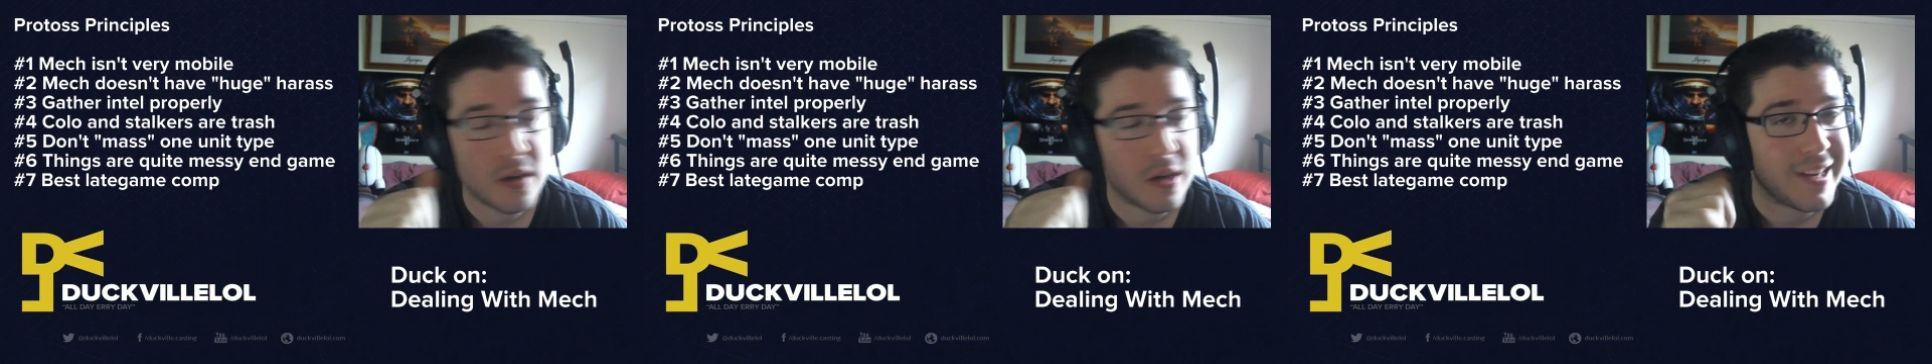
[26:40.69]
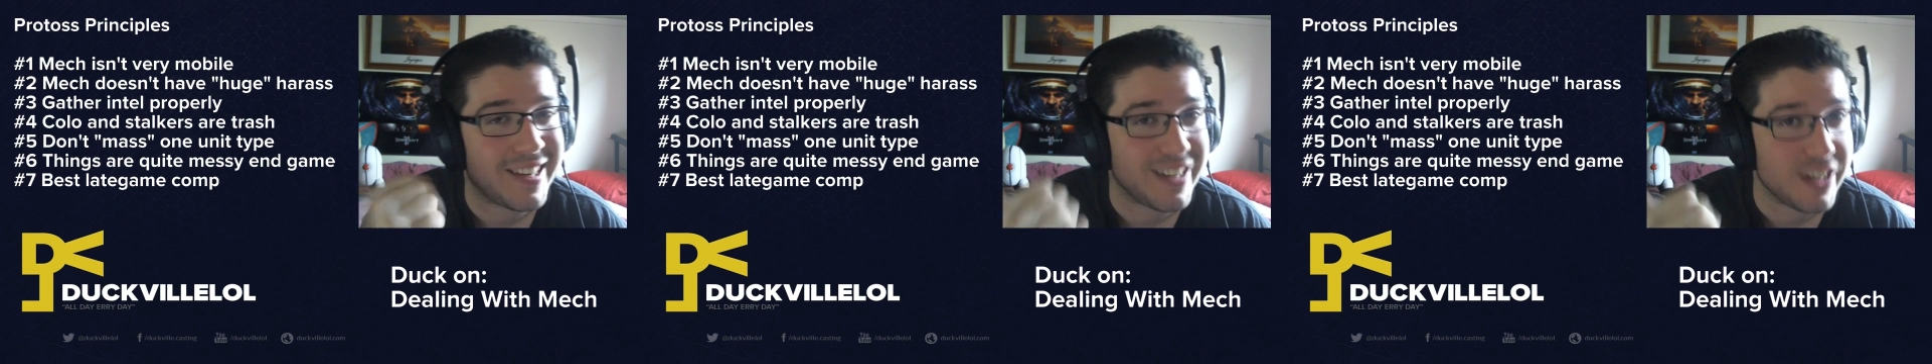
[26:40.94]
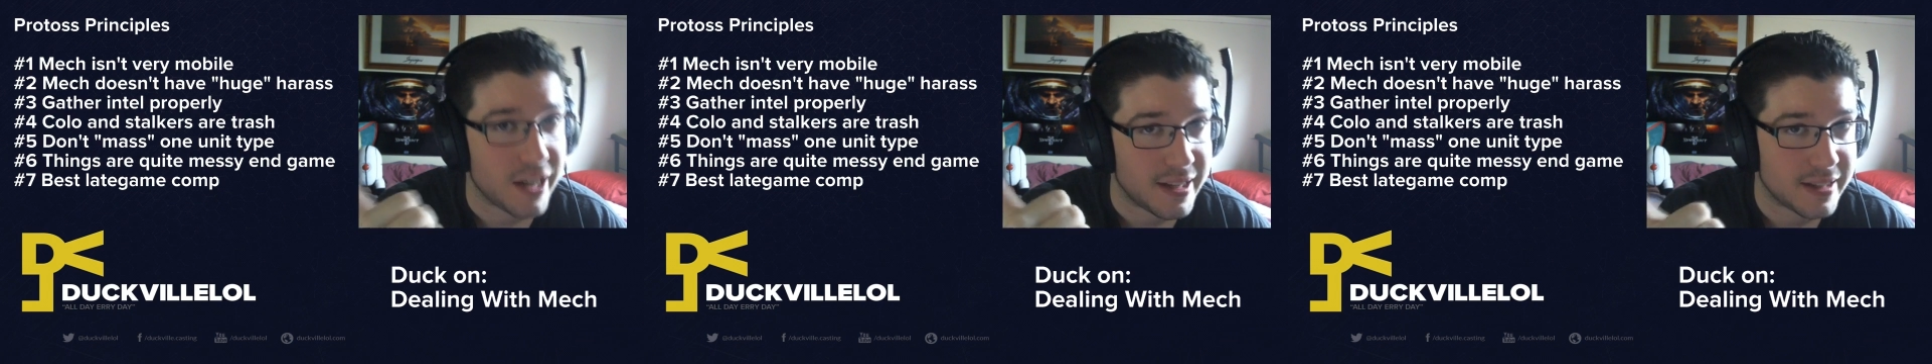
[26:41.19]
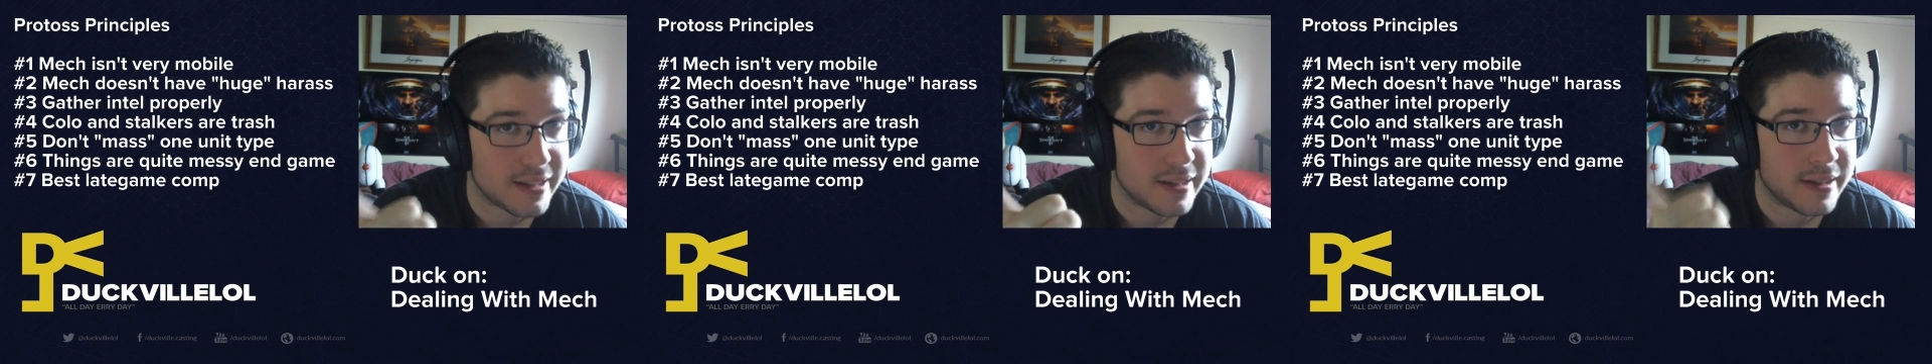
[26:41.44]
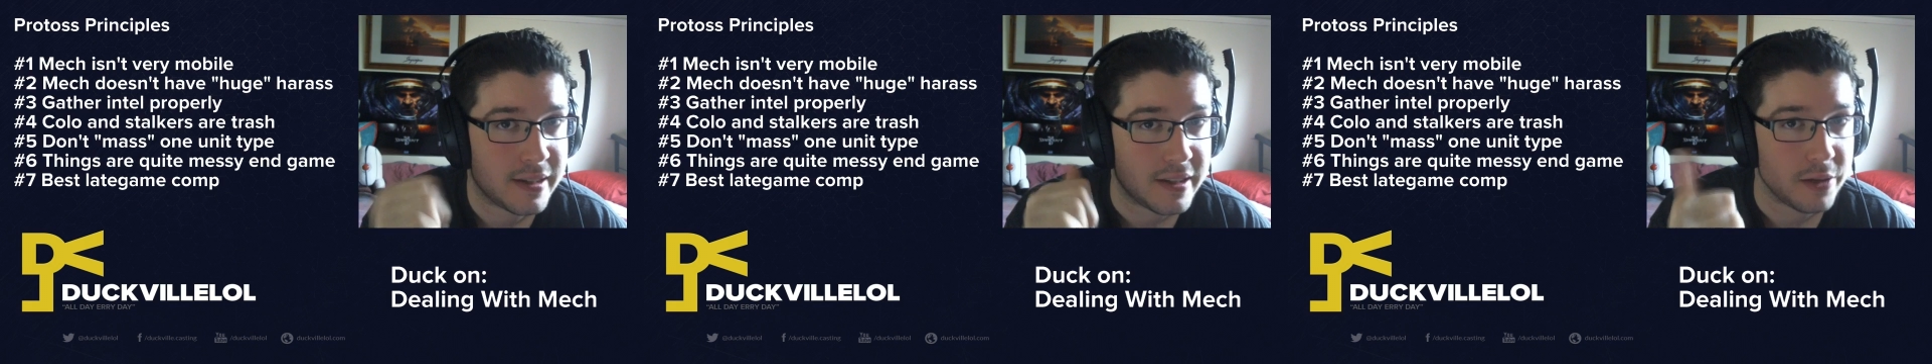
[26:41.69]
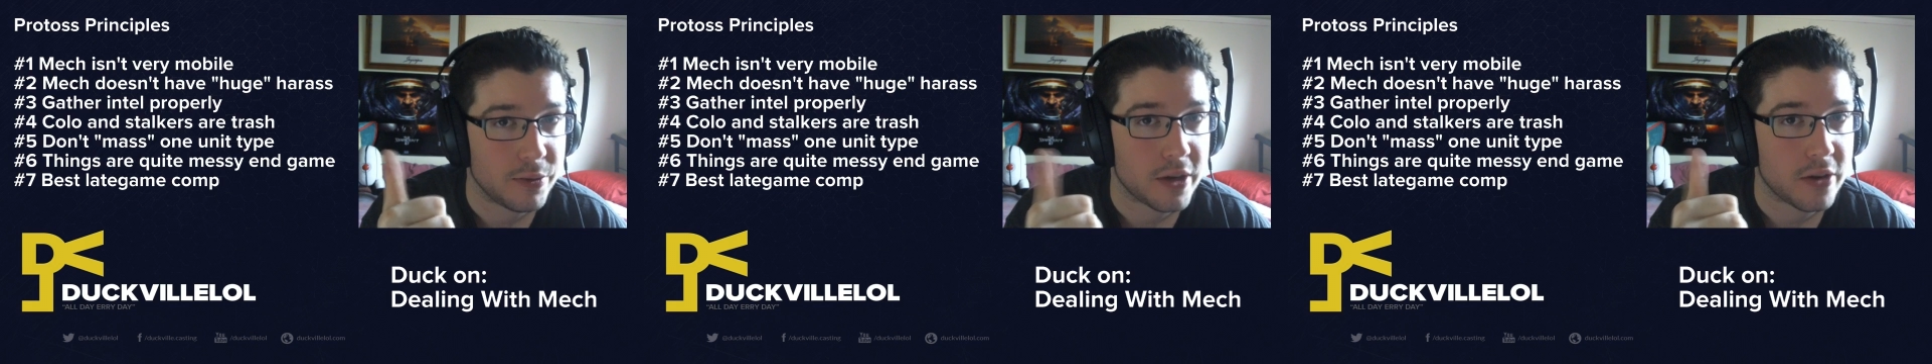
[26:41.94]
You can adjust
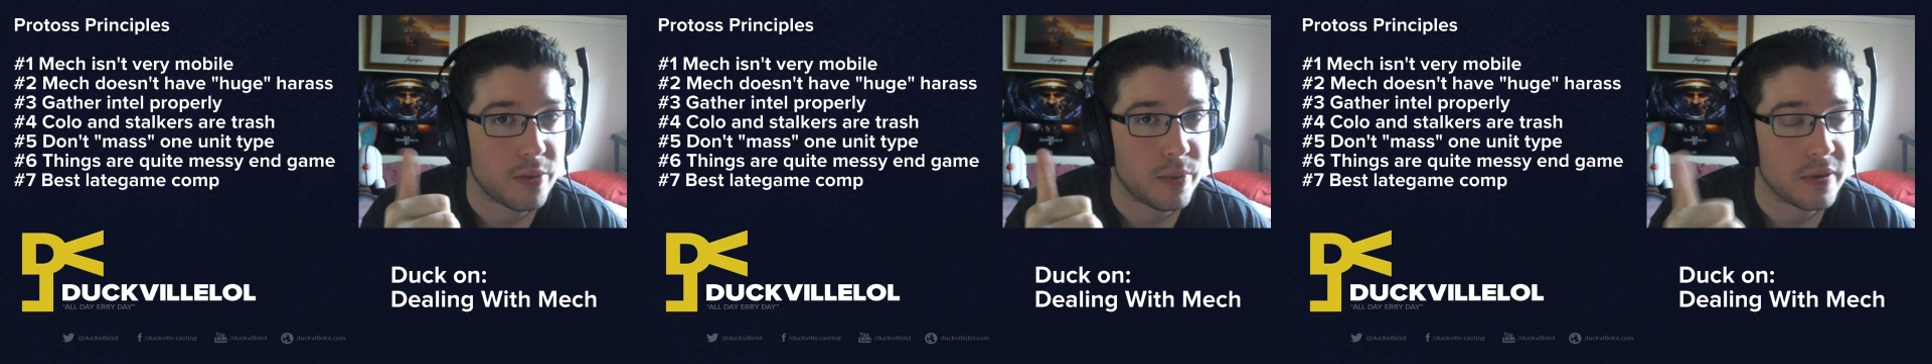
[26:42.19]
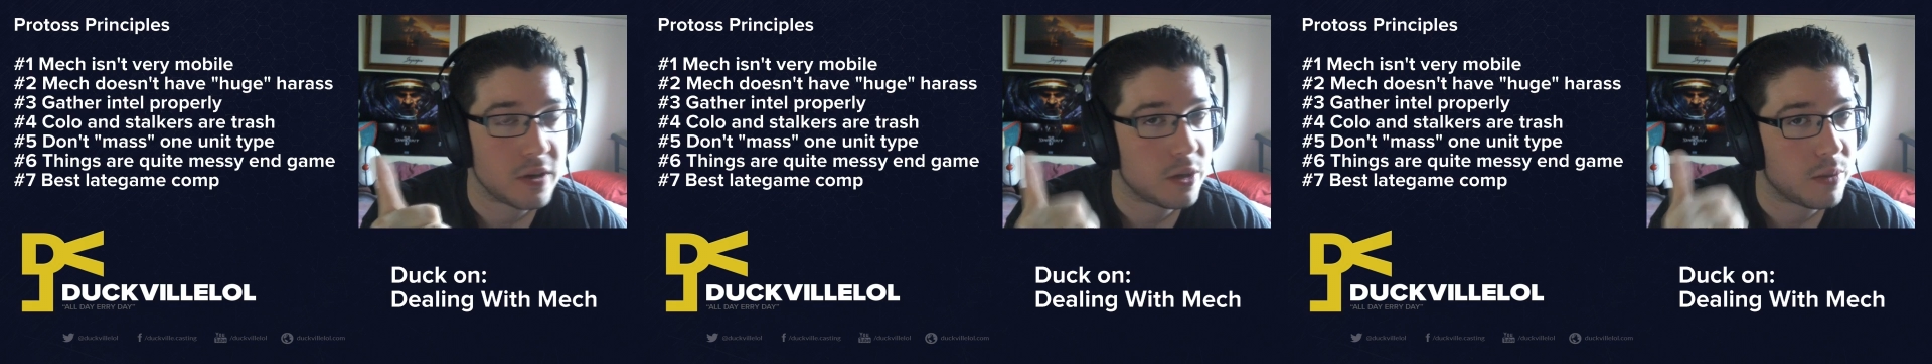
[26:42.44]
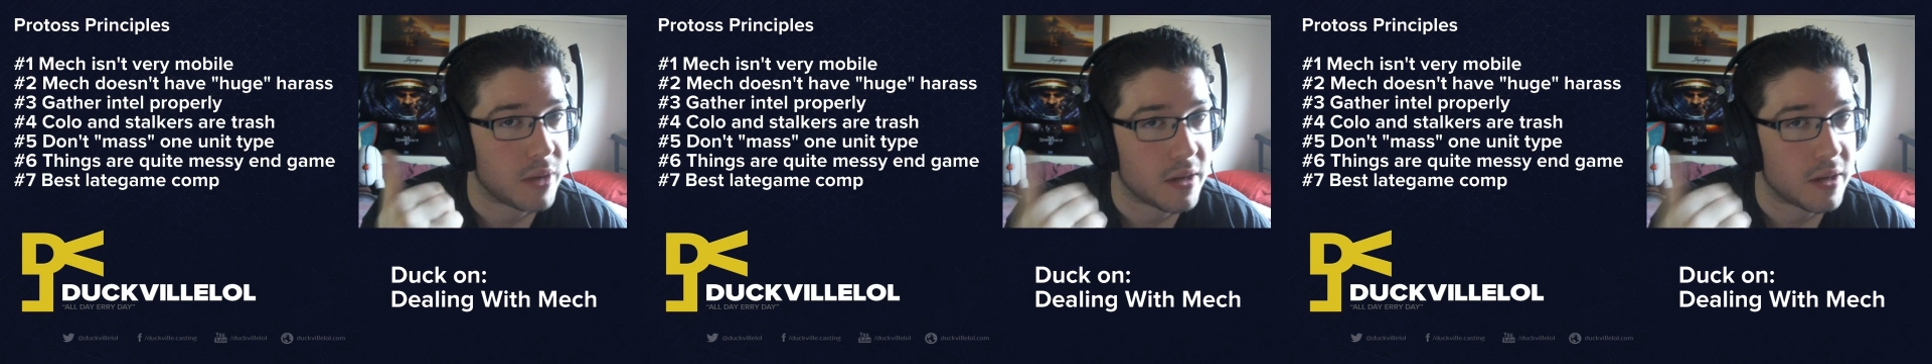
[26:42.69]
to deal with the composition,